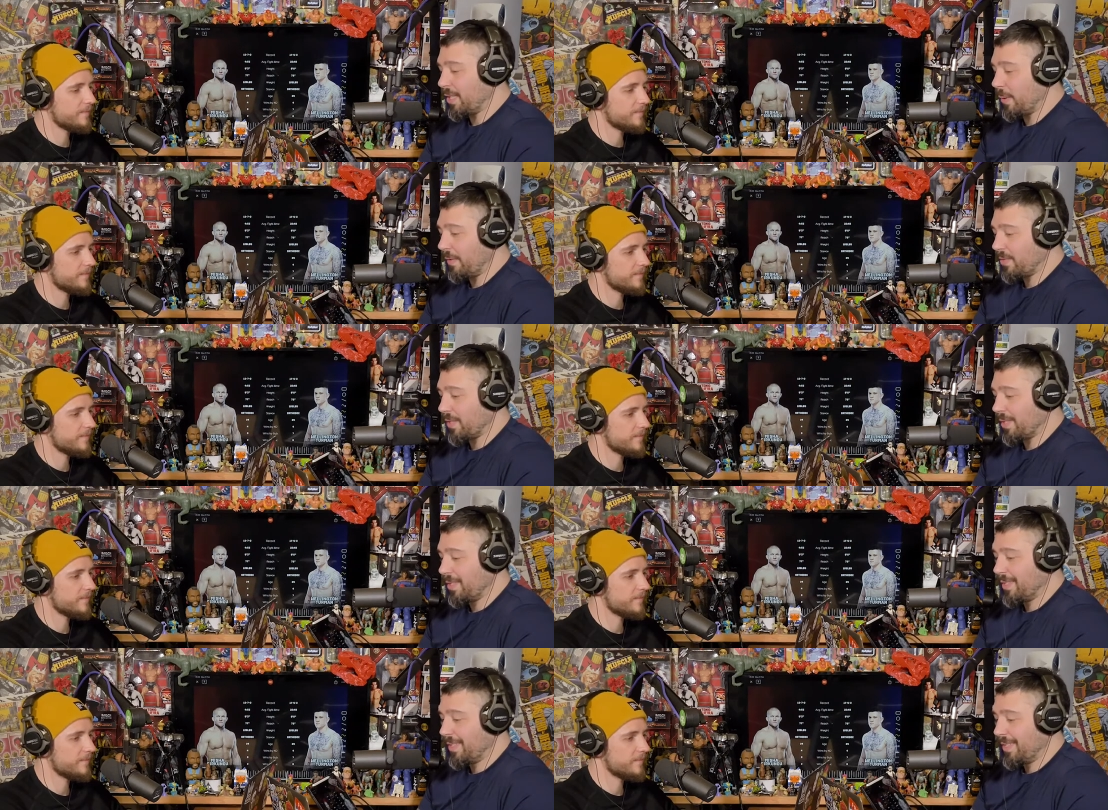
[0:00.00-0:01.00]
Speaker 1: the U F C.
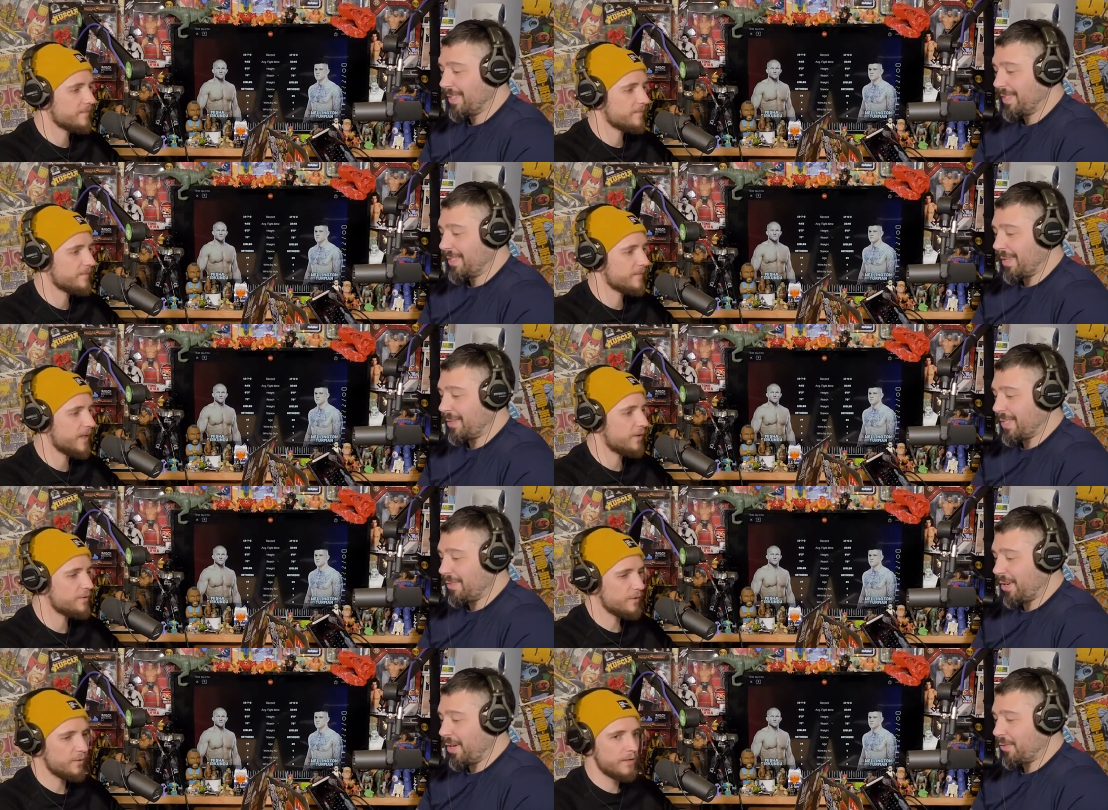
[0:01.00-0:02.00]
Don't no, see
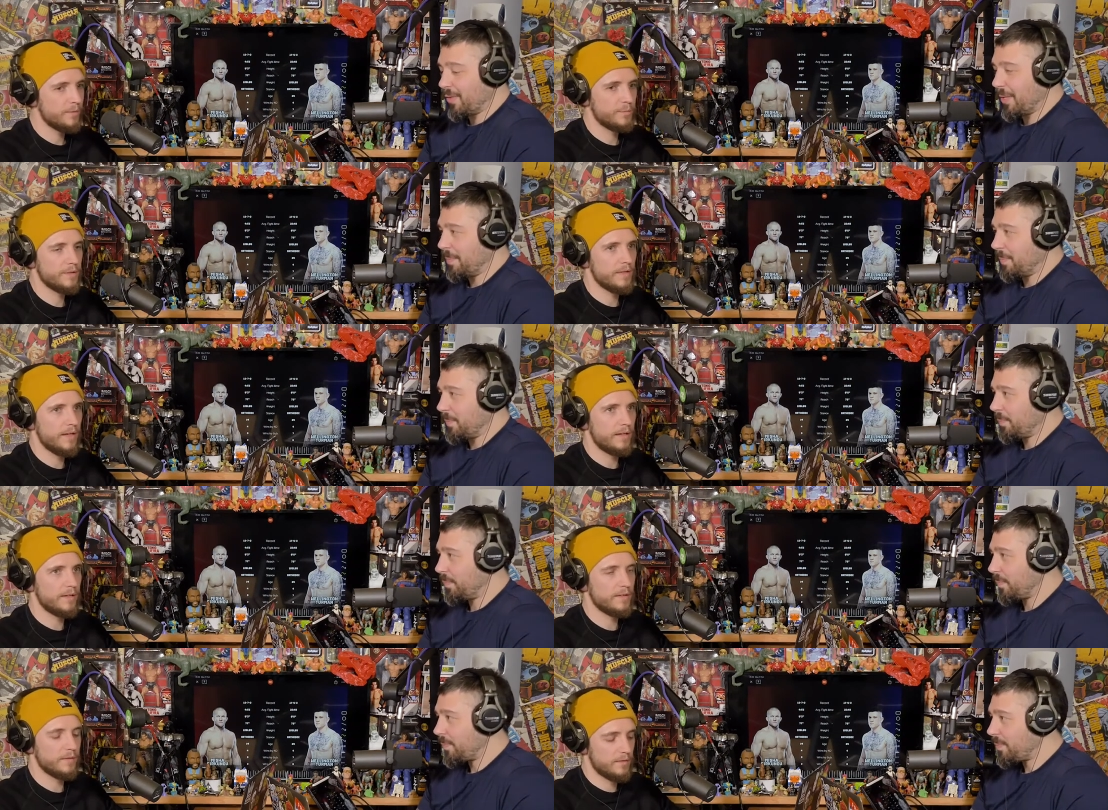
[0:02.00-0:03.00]
it's him very cool. often. It's like
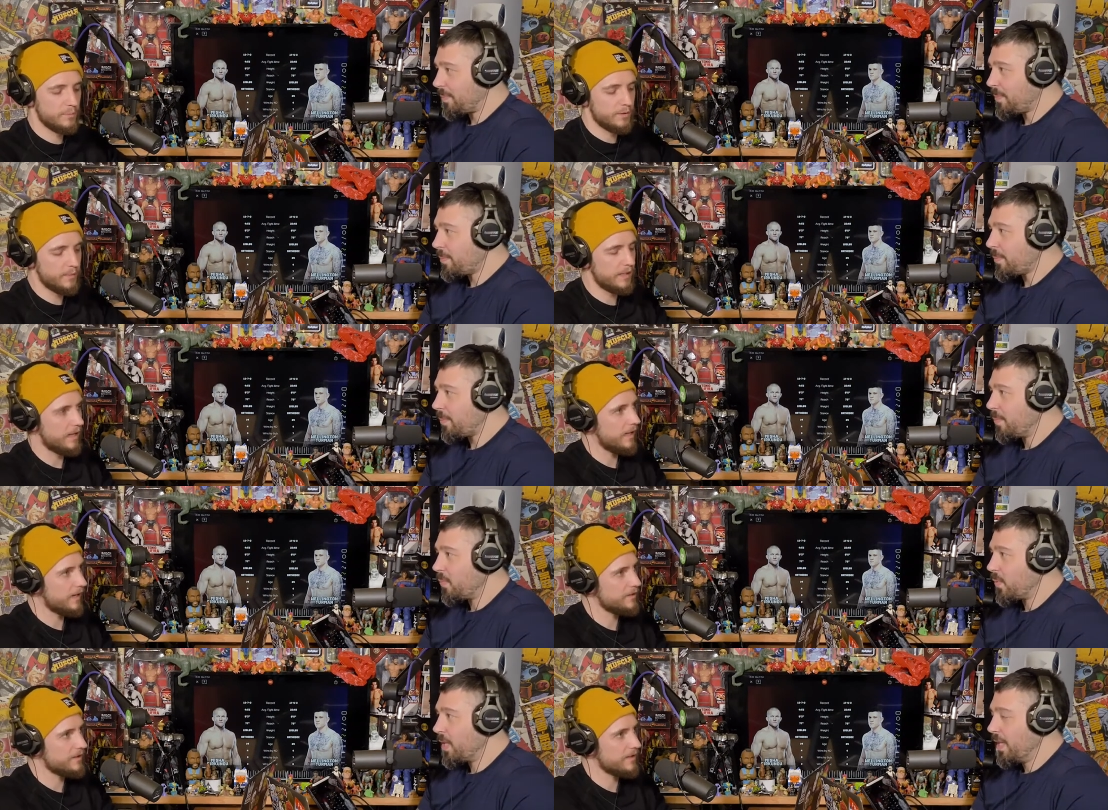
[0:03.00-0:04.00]
it's between their
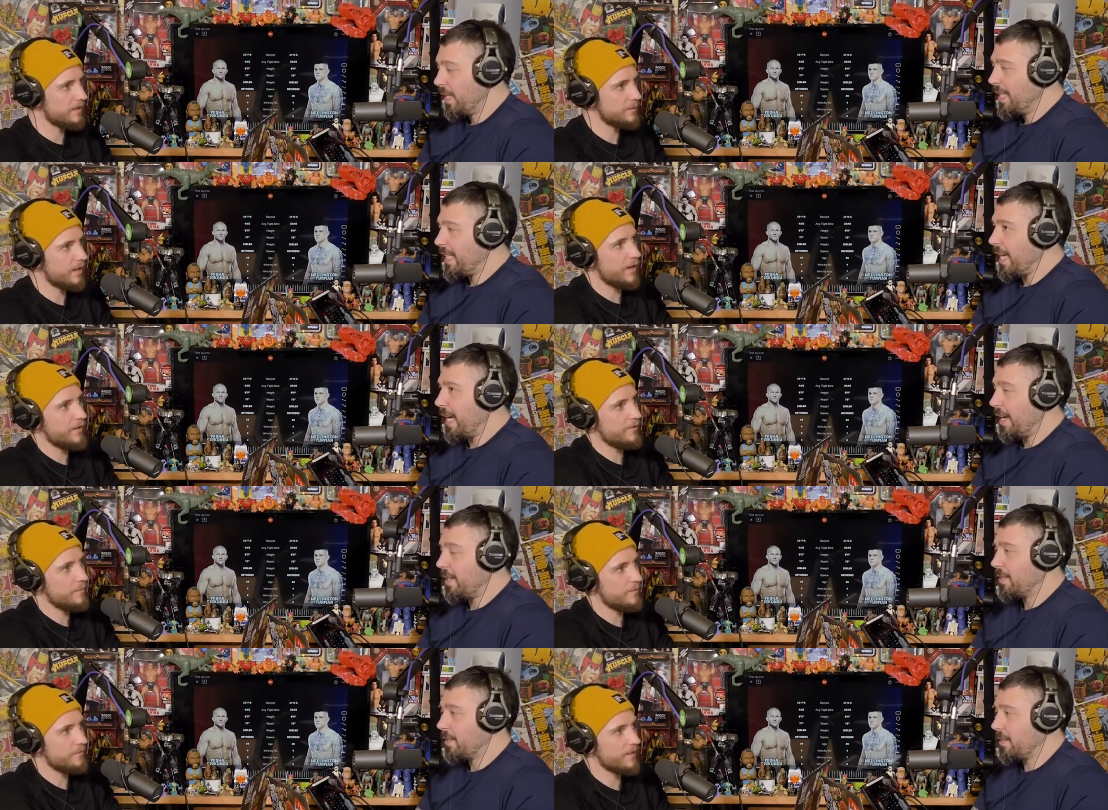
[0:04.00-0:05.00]
legs, isn't it? It was like yeah,
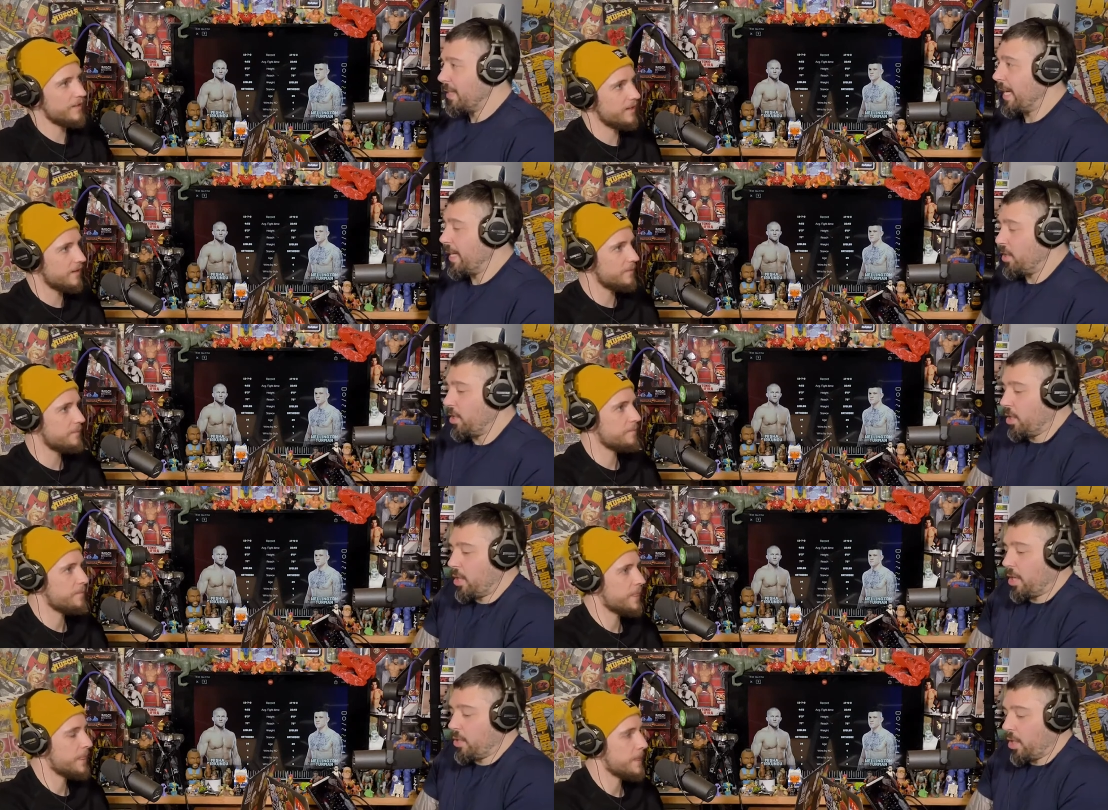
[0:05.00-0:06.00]
over, but, yeah, yeah. You you
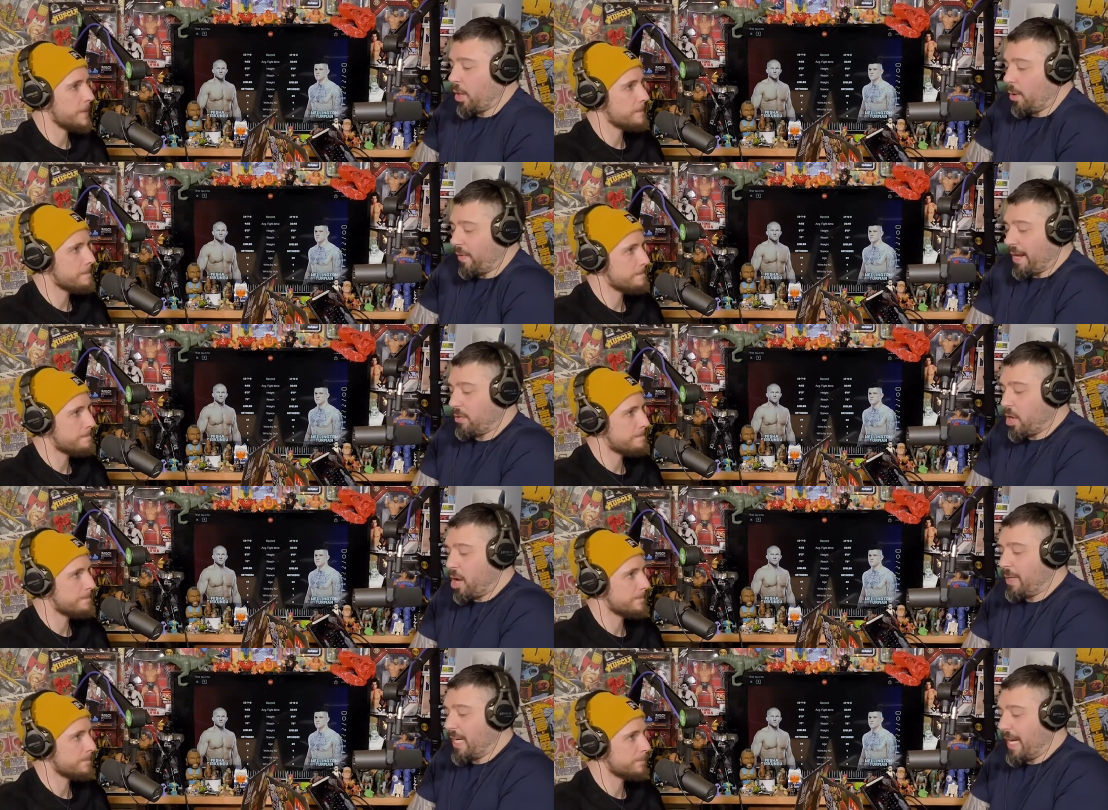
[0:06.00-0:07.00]
cut you go around an
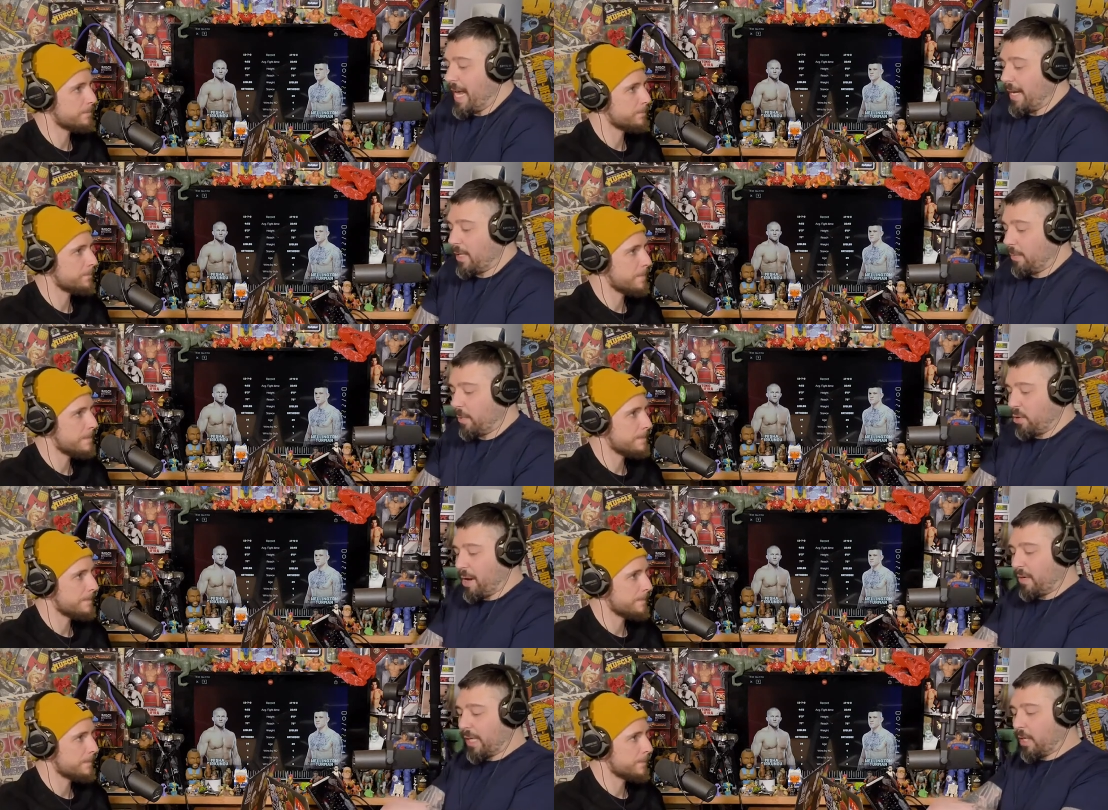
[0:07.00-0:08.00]
arm and a leg, but you
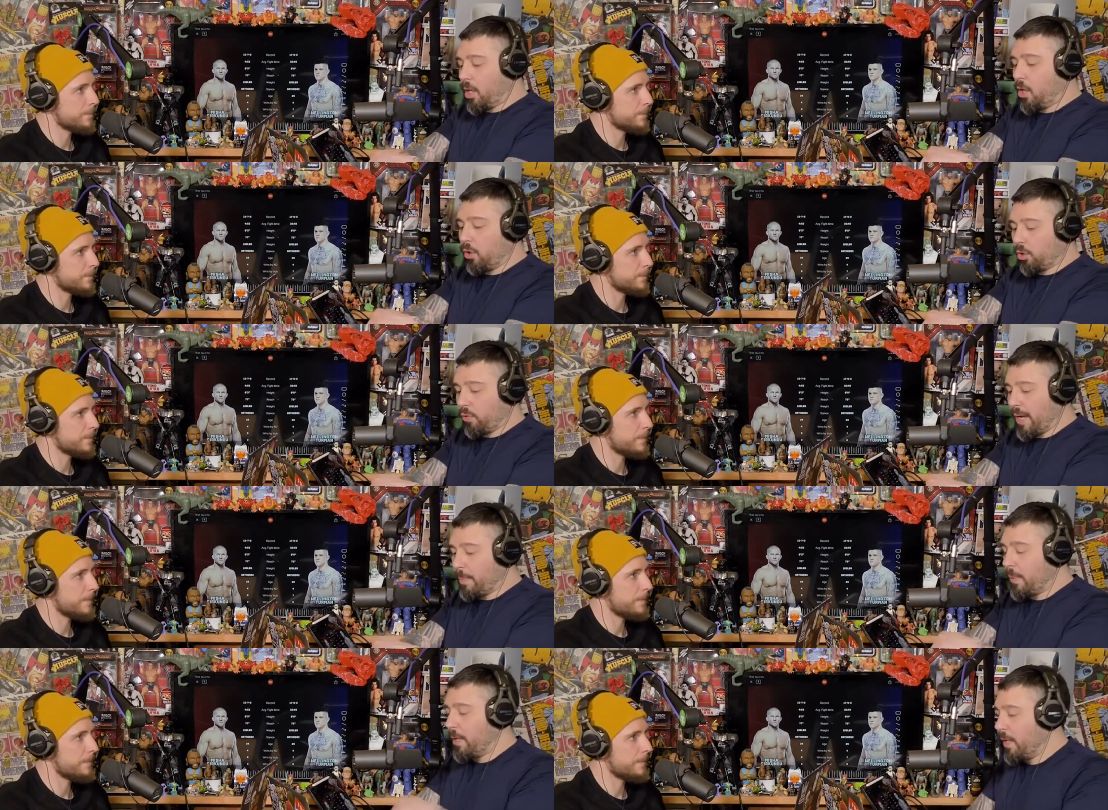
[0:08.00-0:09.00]
have like a long
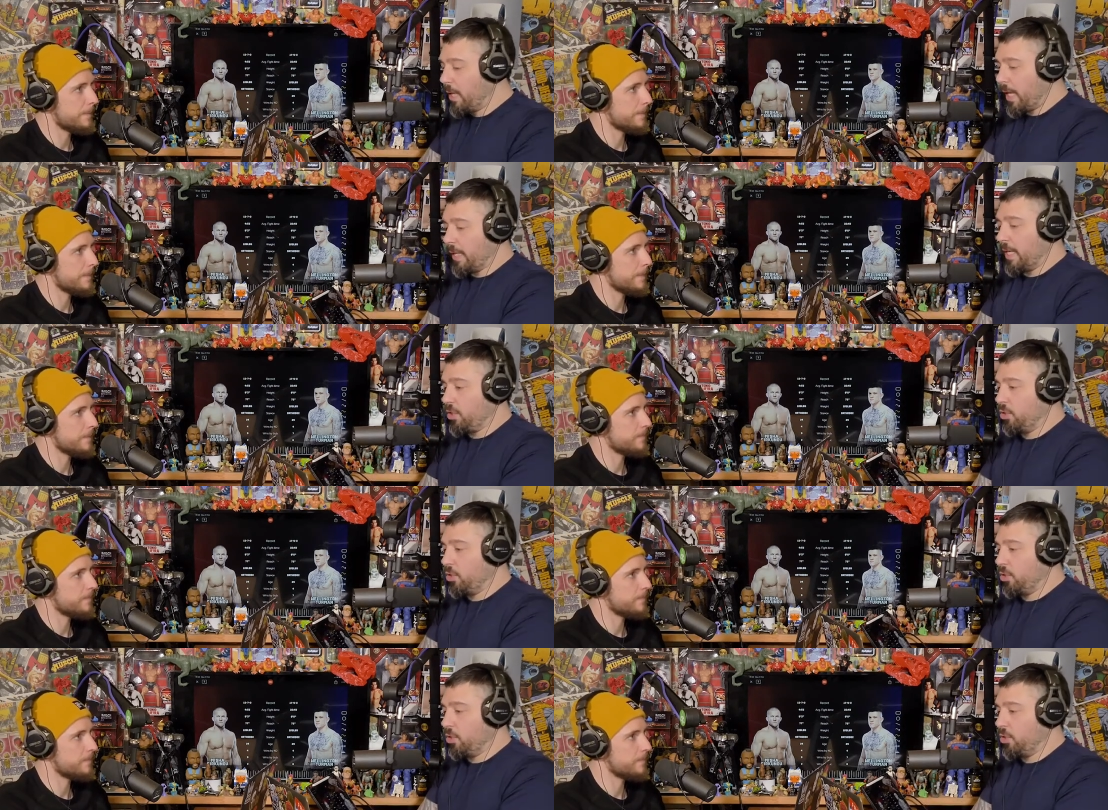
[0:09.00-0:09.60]
grip. And then